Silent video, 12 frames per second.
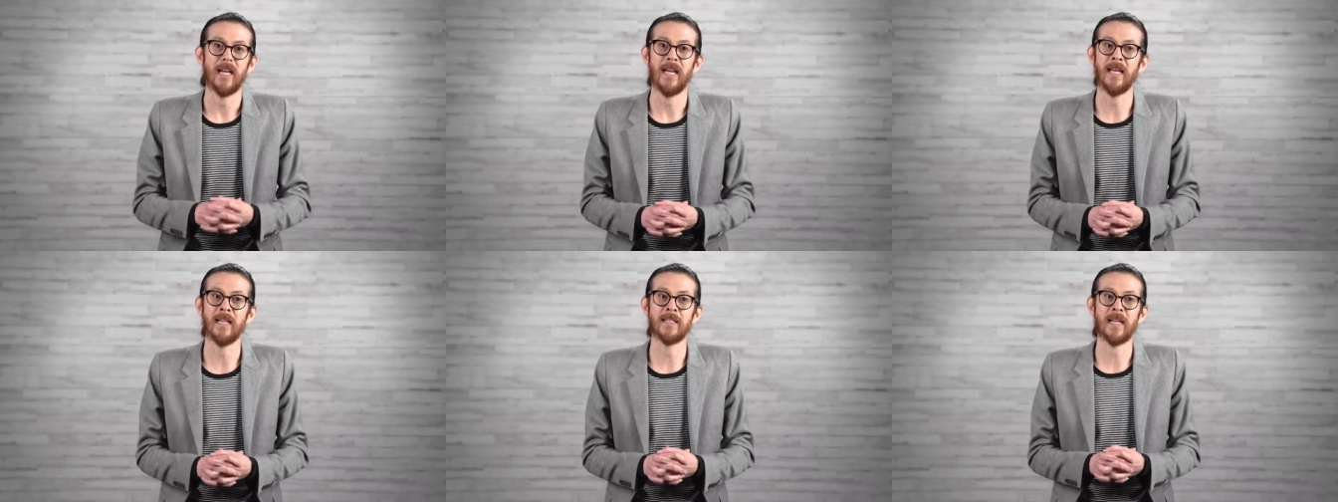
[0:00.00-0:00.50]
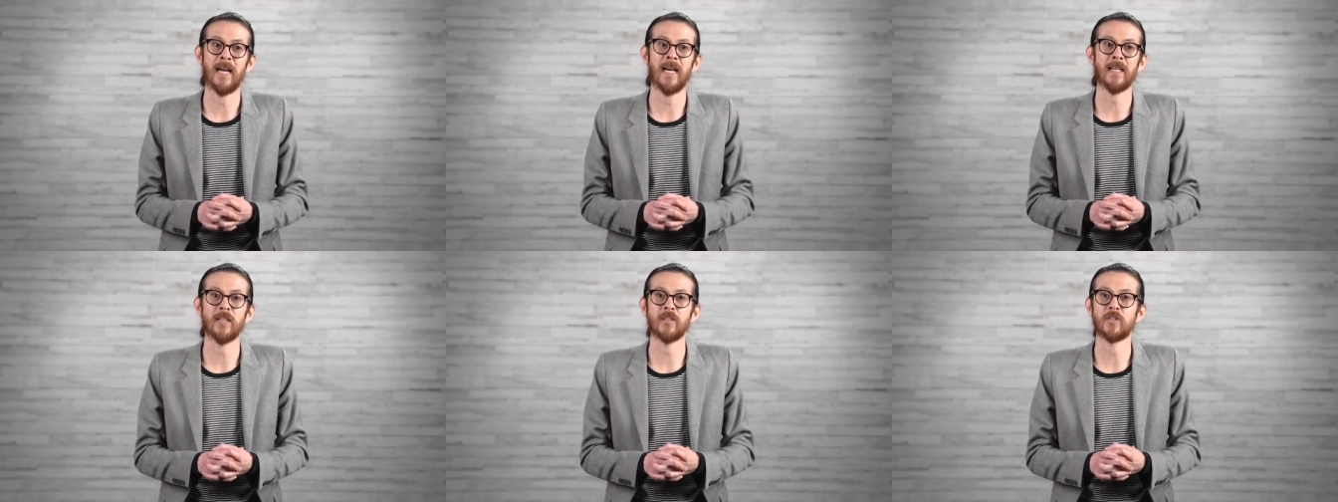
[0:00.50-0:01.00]
And
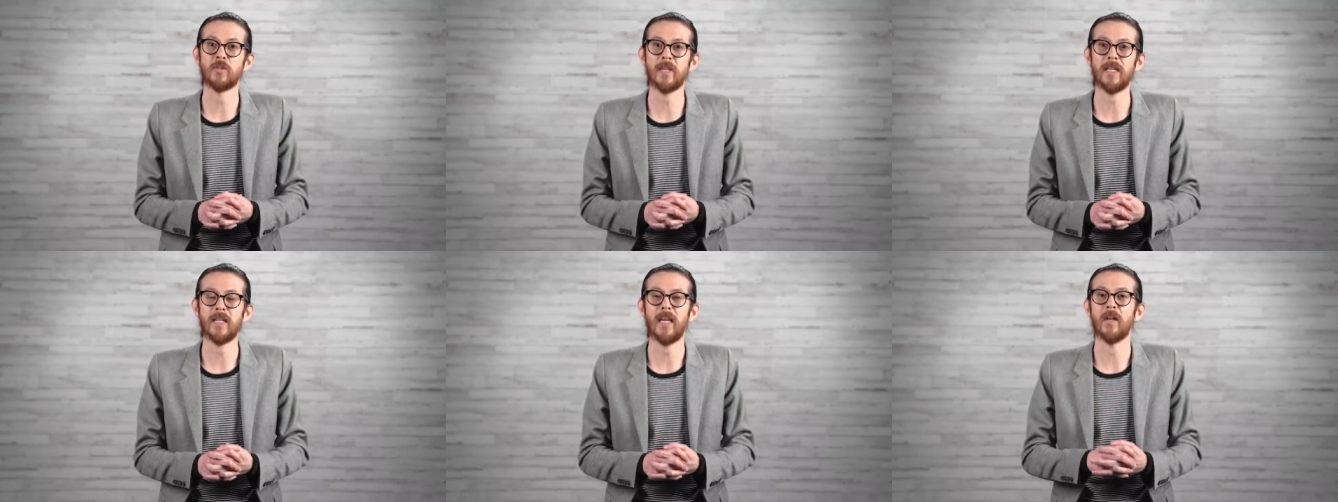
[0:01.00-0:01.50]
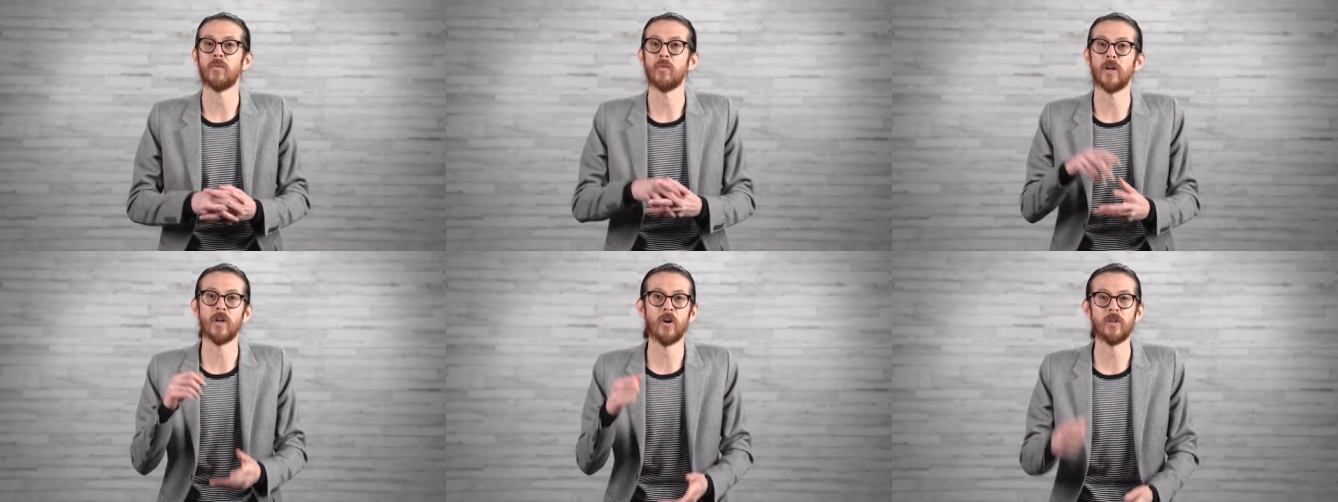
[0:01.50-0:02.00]
I can treat and
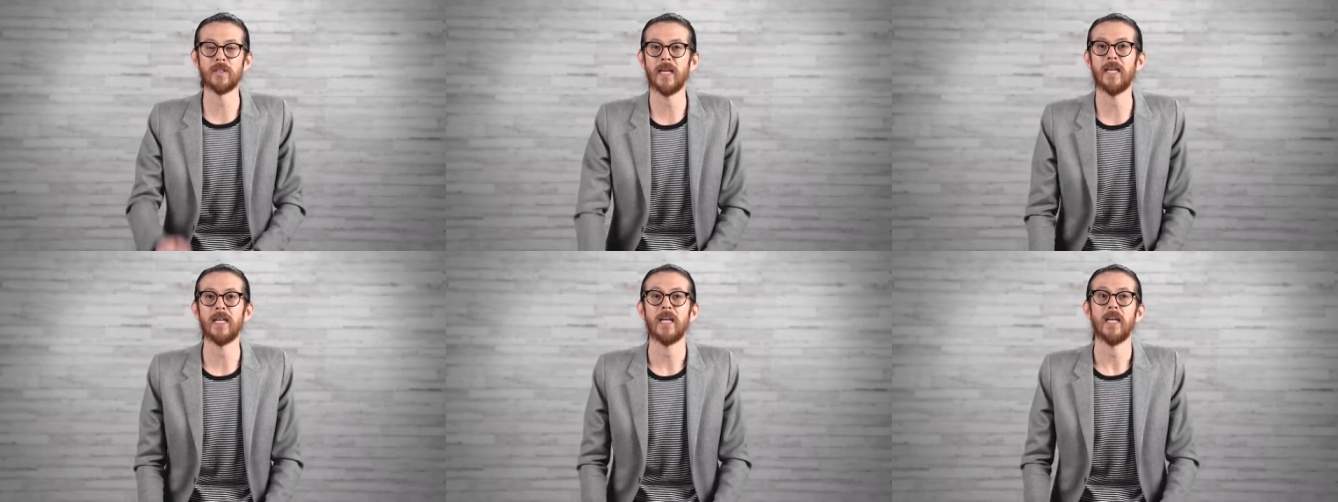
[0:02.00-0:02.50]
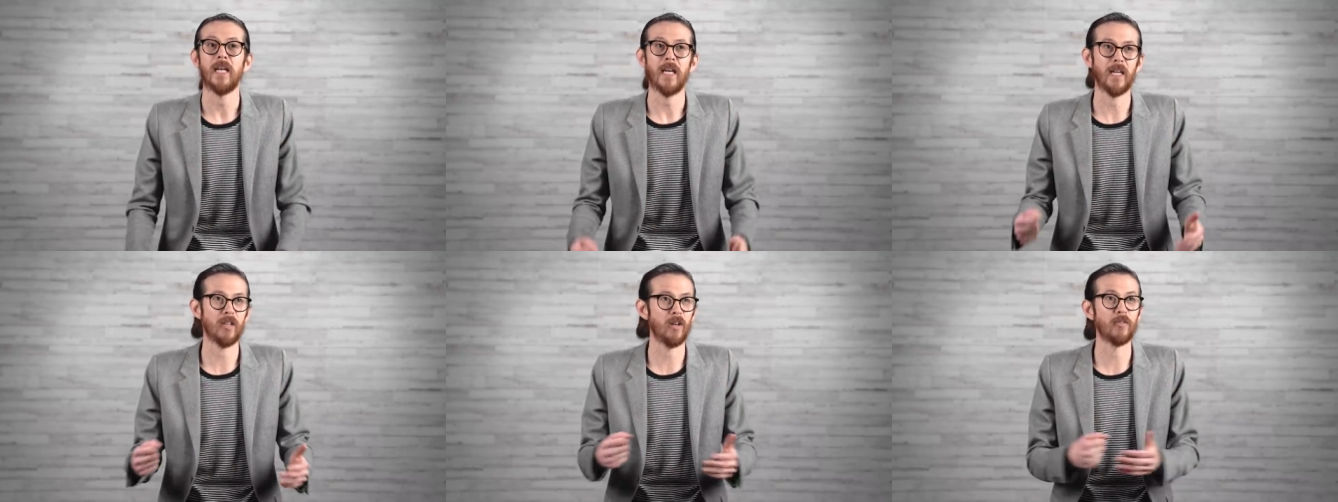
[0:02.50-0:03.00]
run all day
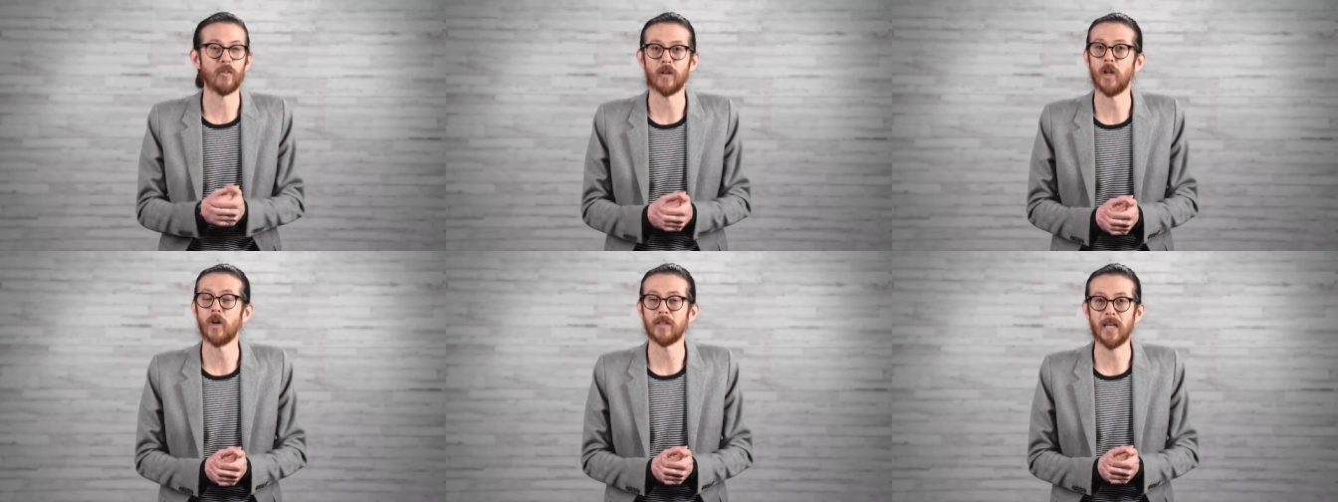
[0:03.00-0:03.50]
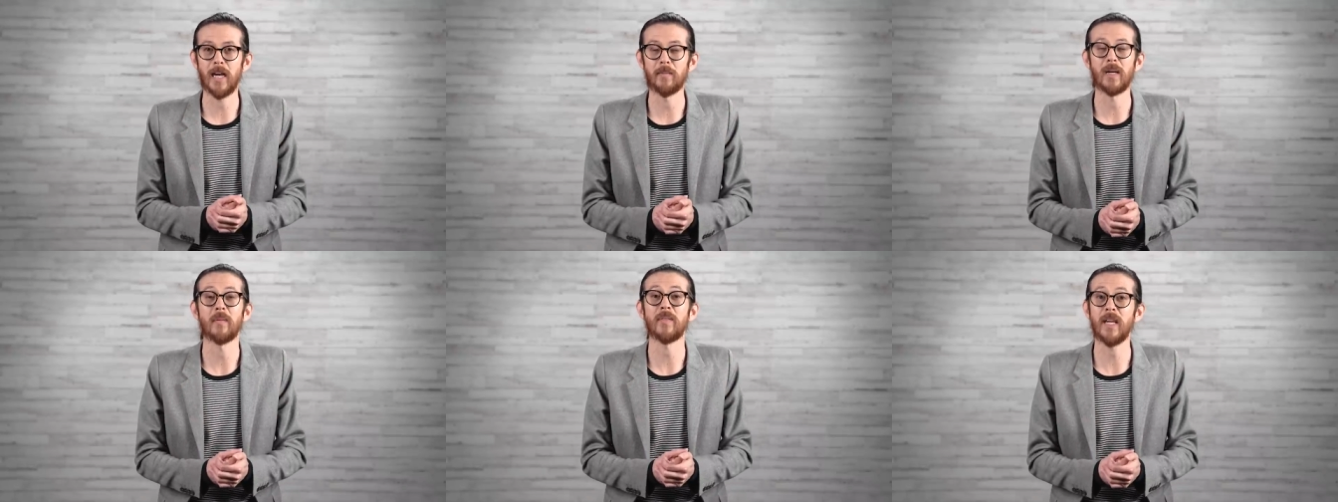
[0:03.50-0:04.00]
and go for a long time.
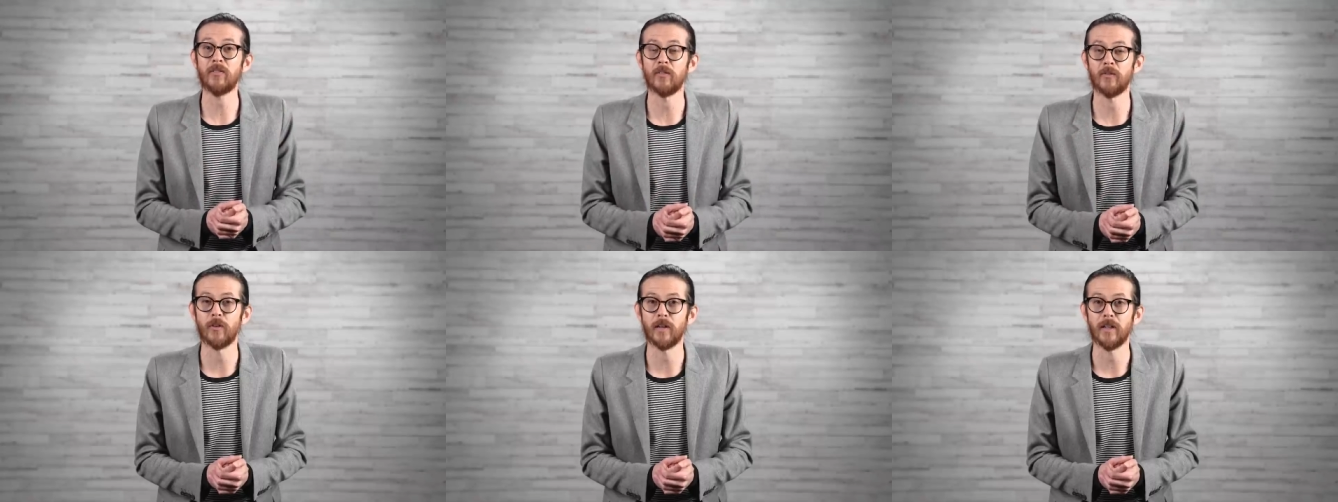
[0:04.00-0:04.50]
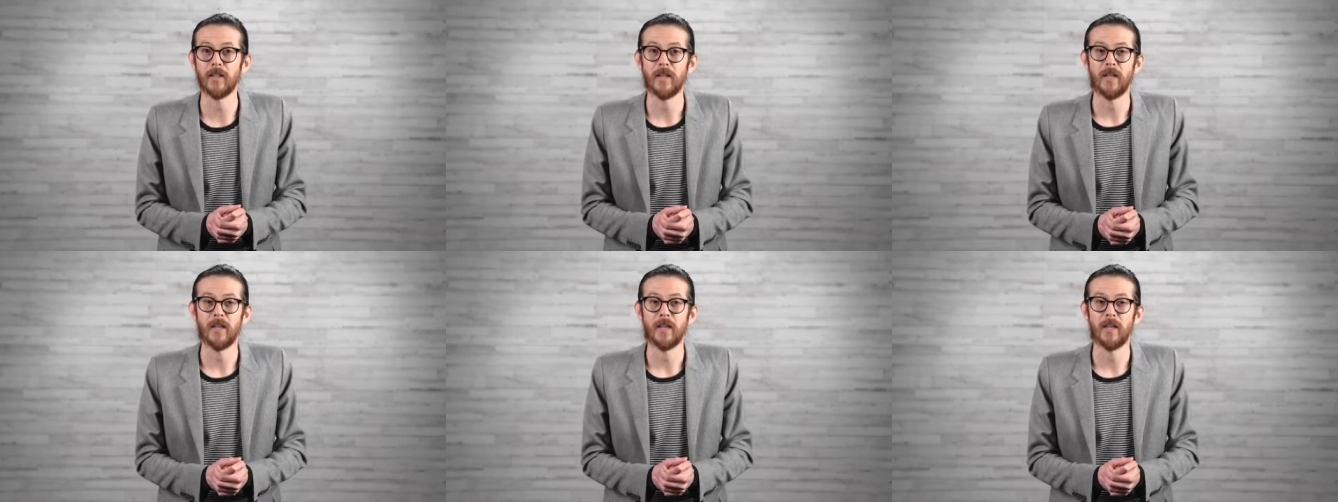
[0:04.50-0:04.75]
And I'm thankful for it.